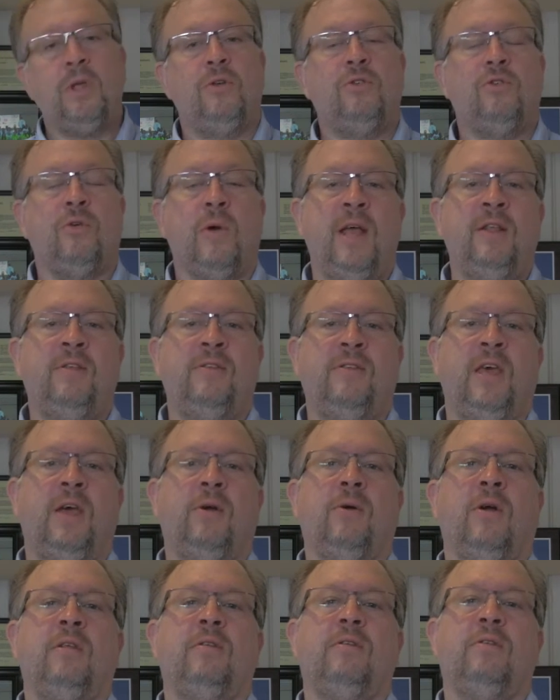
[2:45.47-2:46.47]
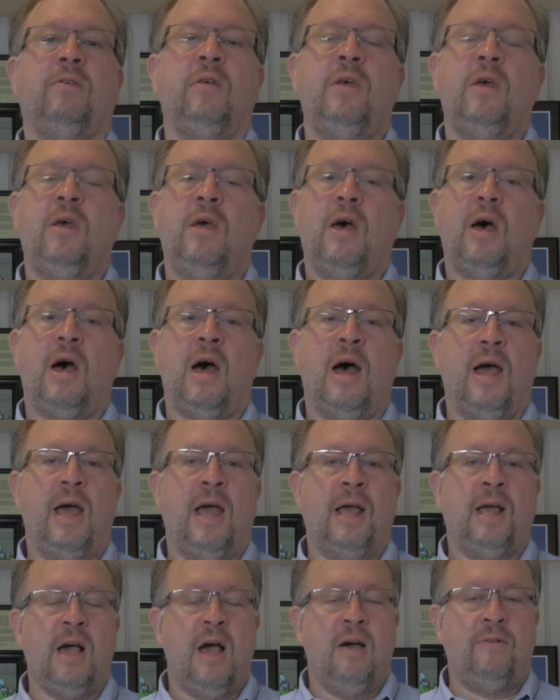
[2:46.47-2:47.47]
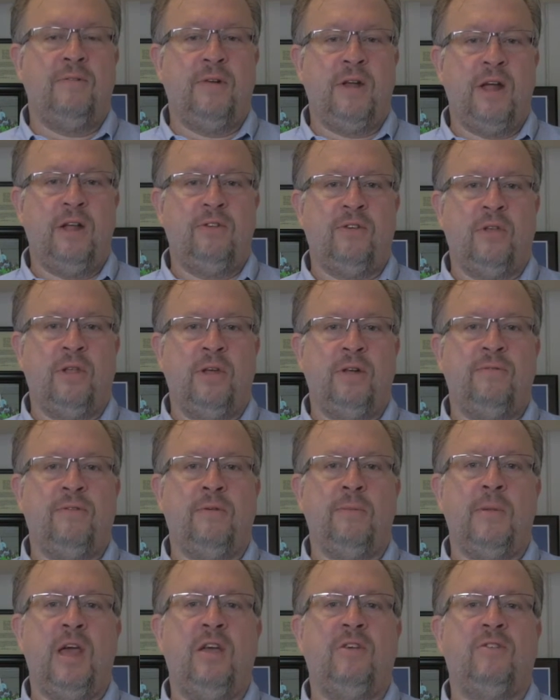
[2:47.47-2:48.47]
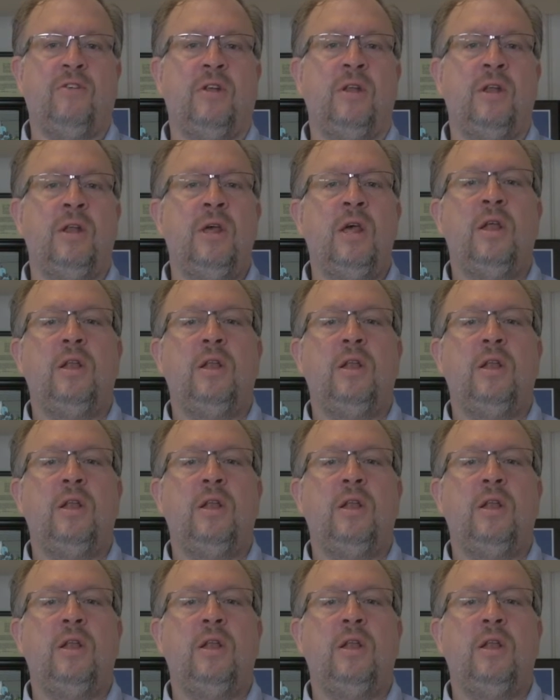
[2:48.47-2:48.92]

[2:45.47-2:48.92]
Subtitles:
Trade secrets and confidential information.